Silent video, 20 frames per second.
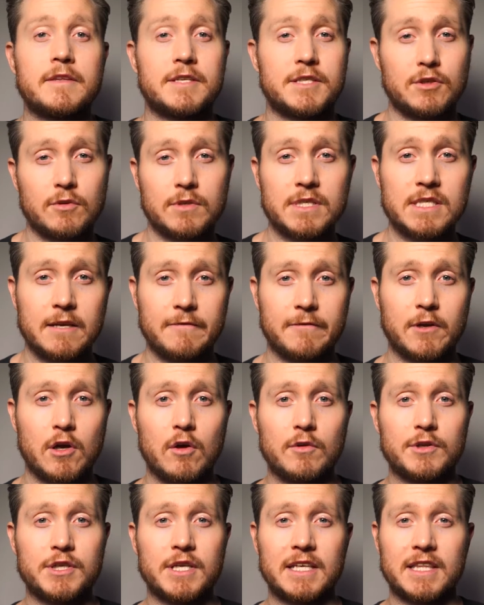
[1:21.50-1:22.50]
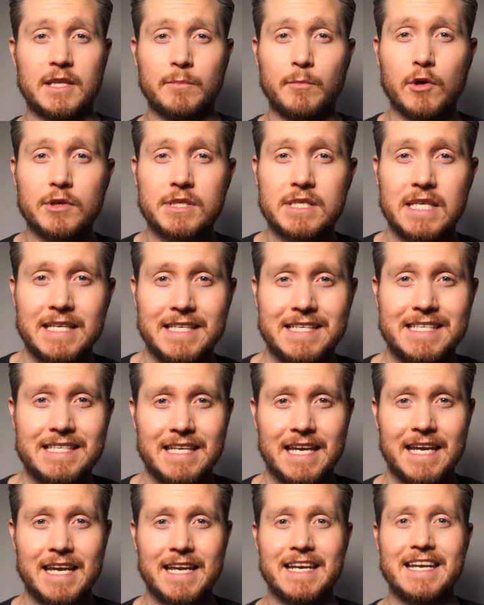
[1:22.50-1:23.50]
The students I've coached to get the most
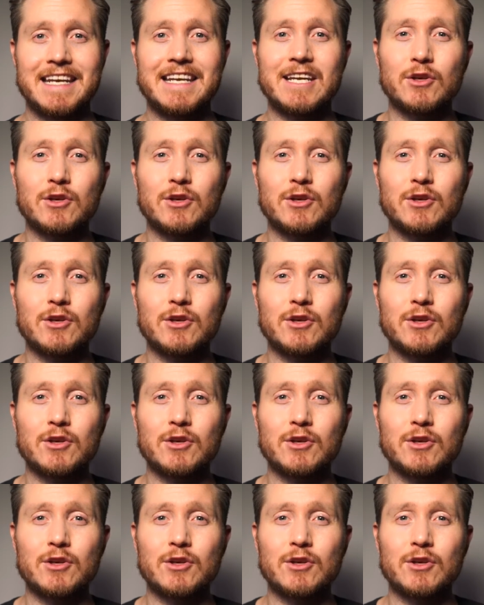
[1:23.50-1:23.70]
insane,